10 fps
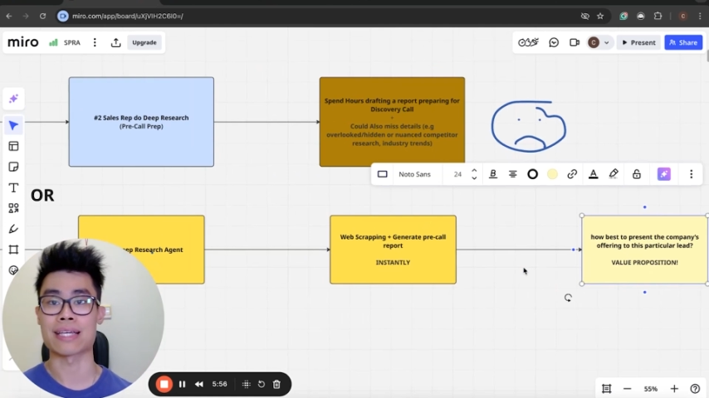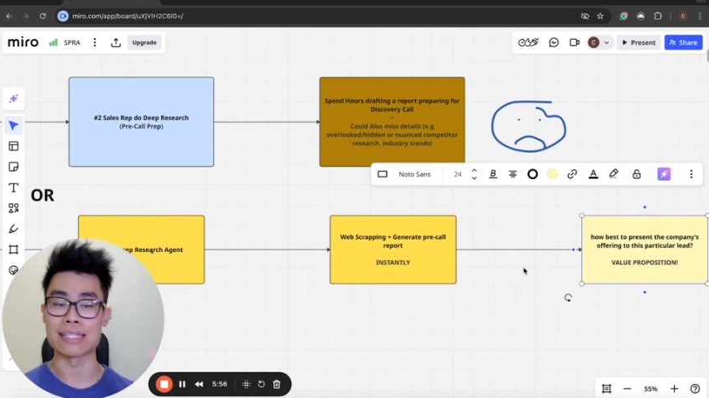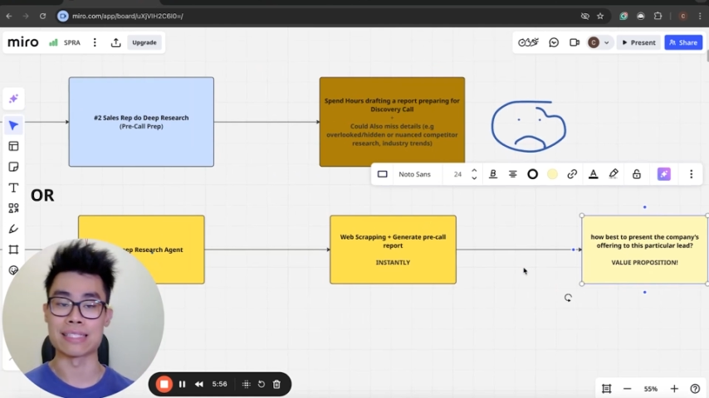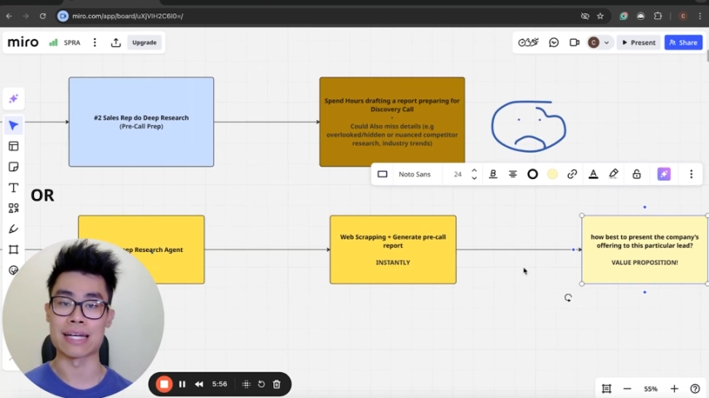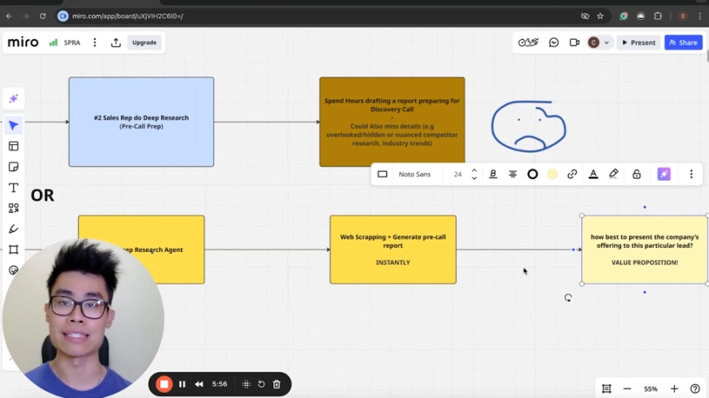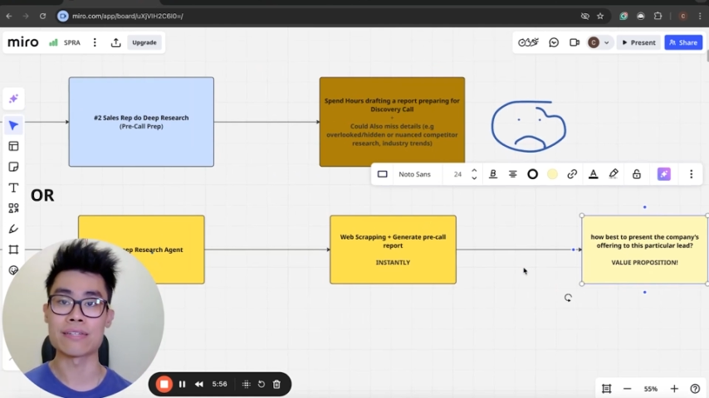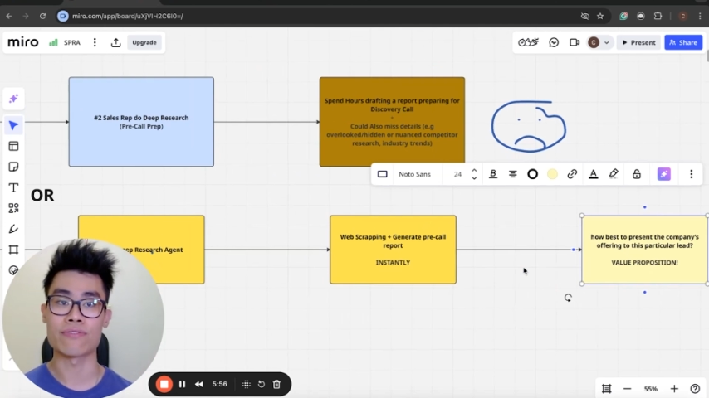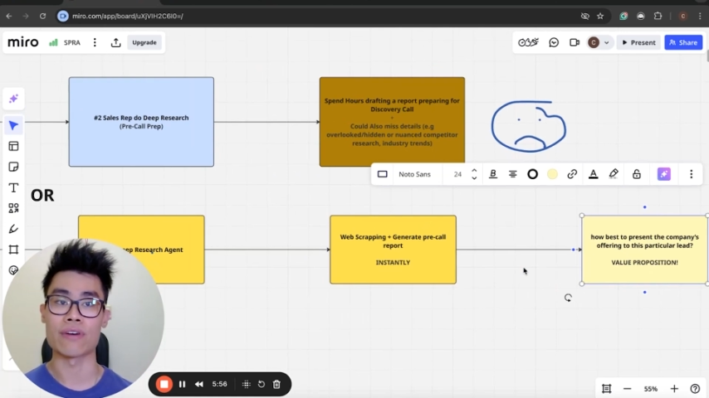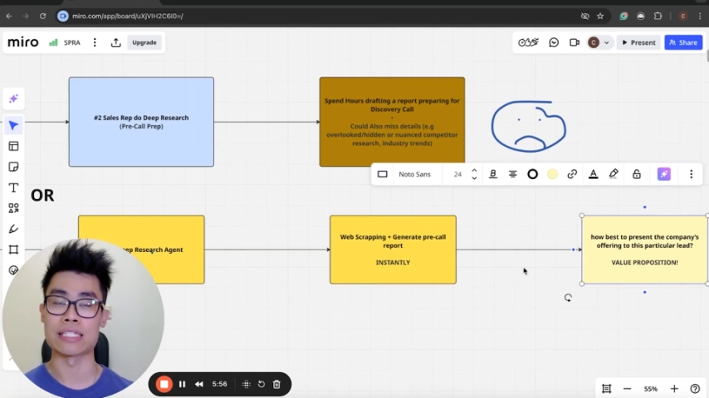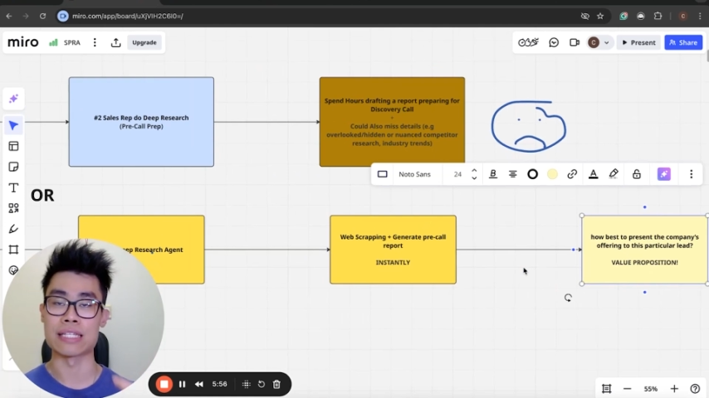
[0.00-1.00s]

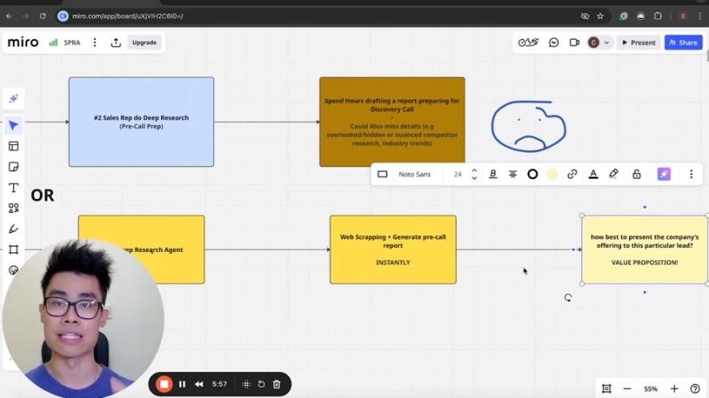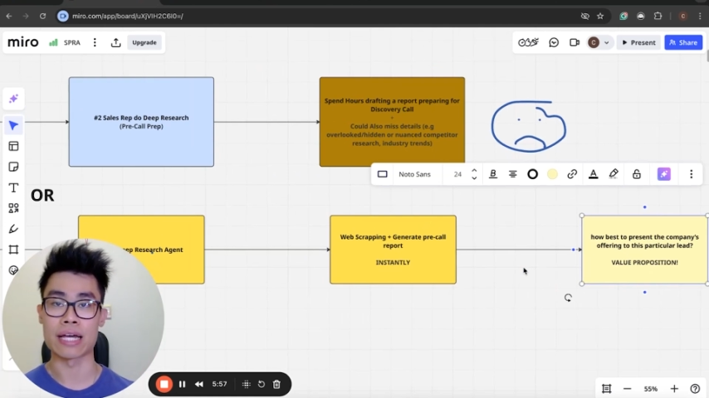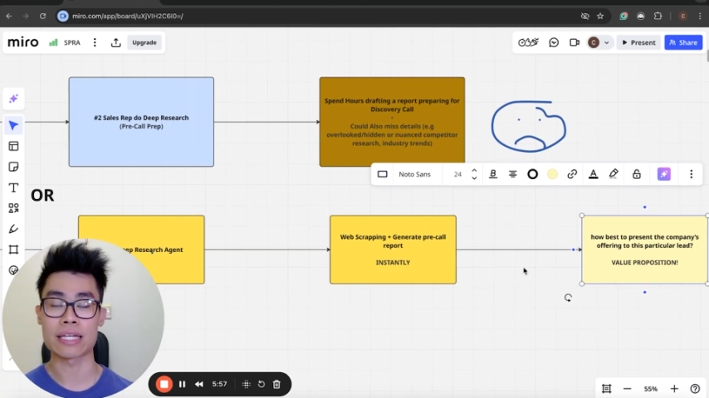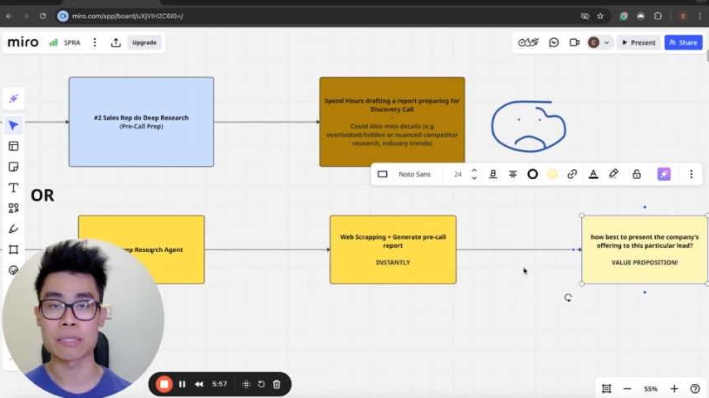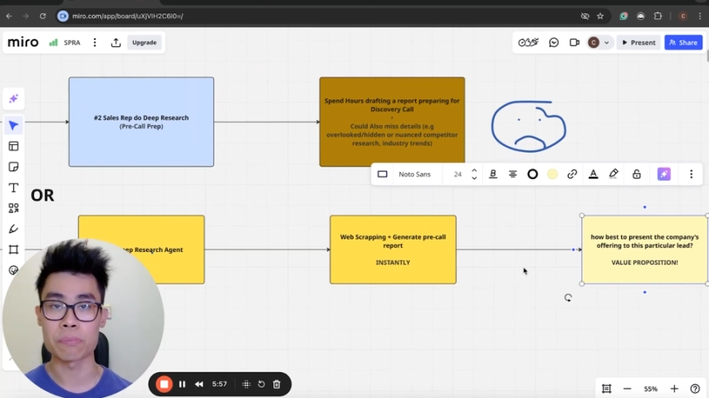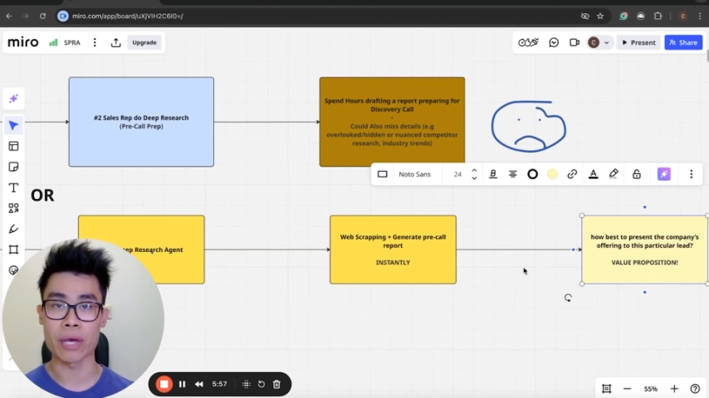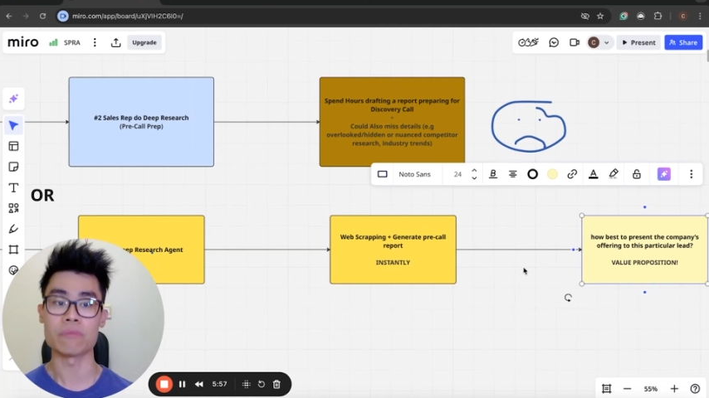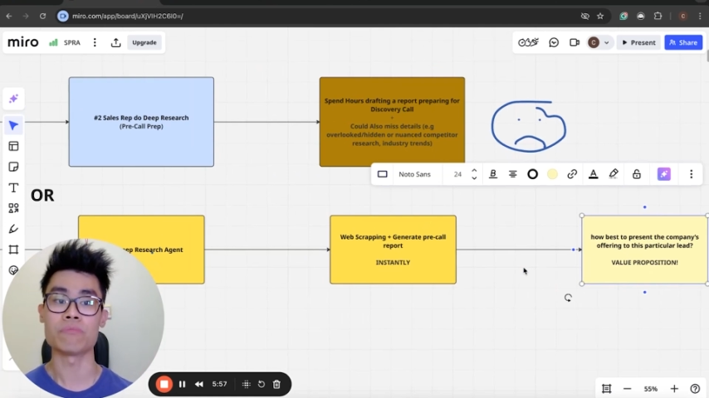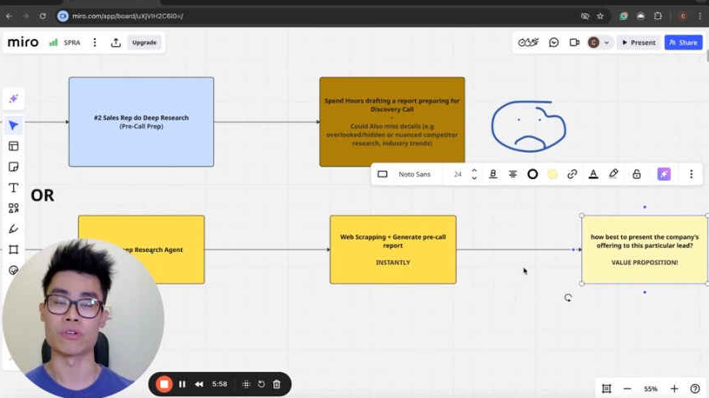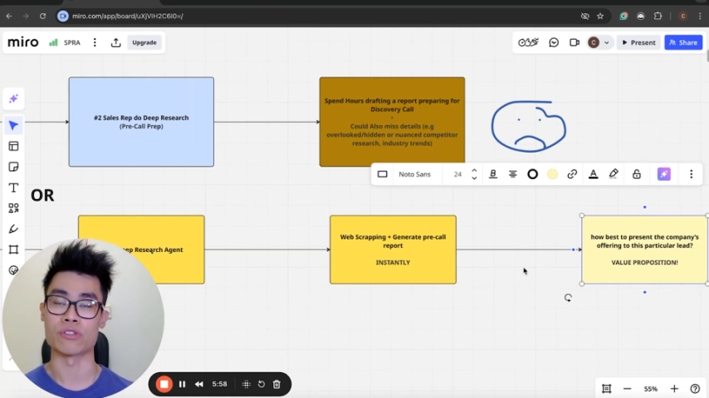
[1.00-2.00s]
identify the likely
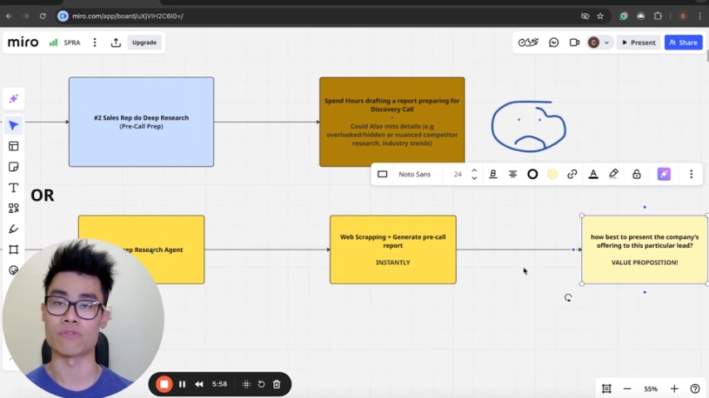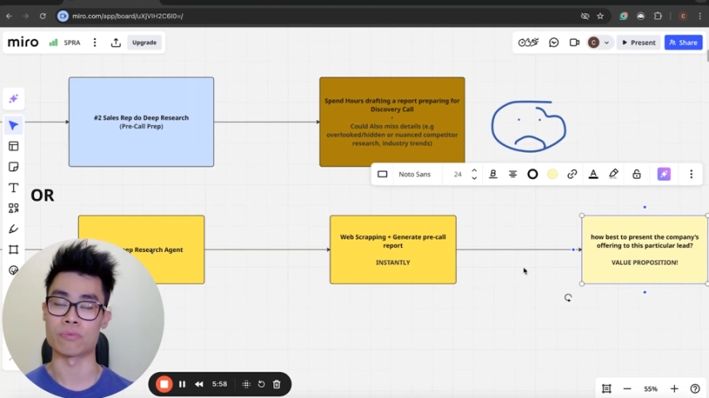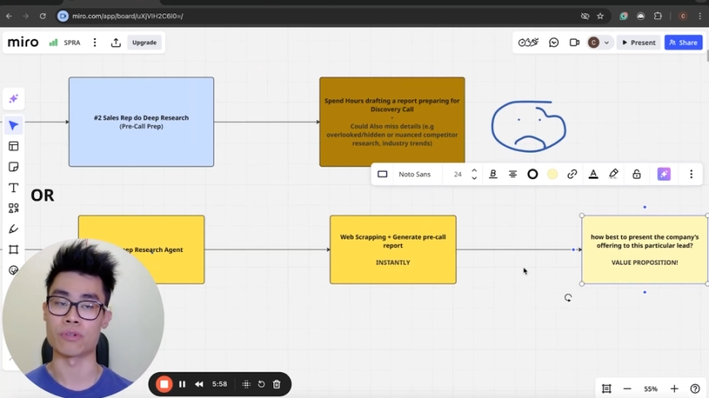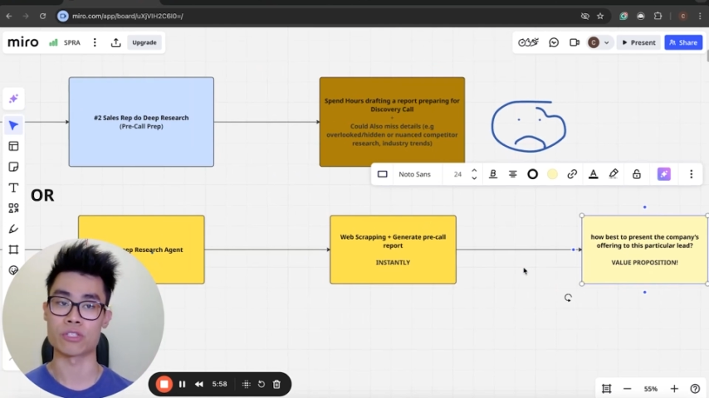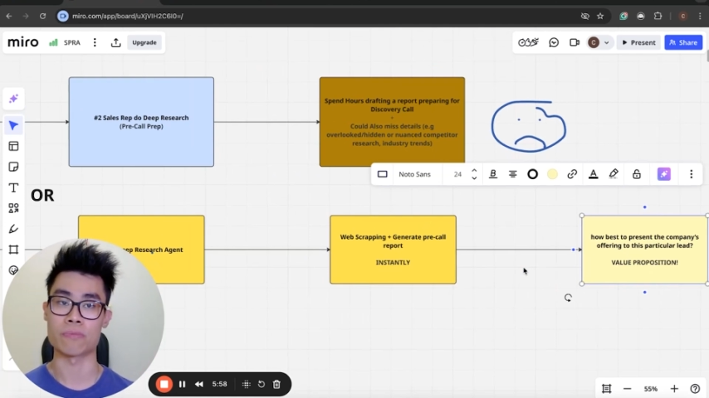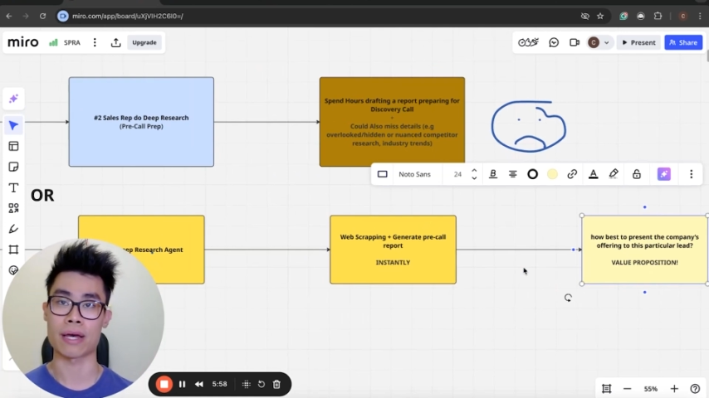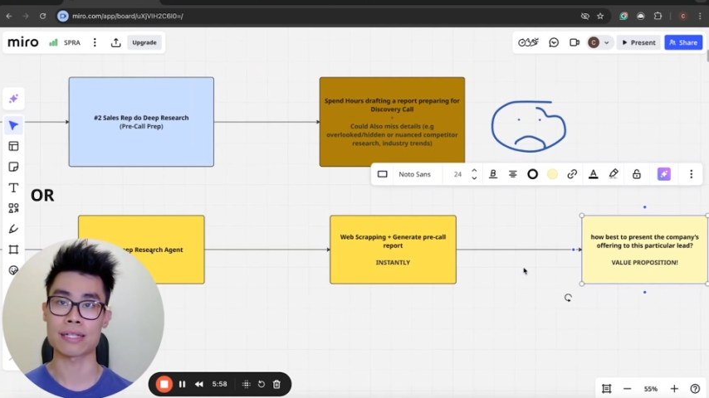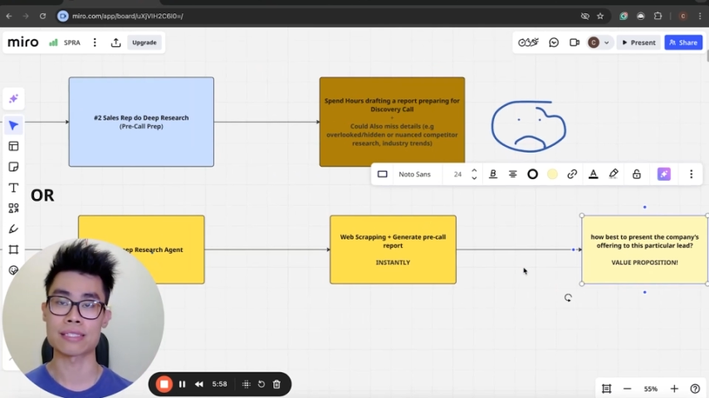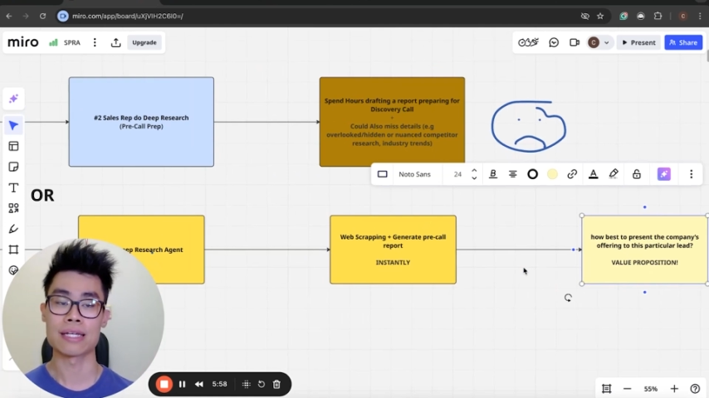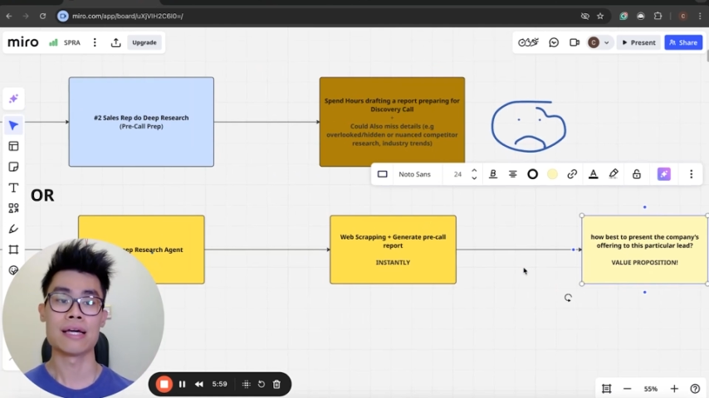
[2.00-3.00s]
pain points of the prospect.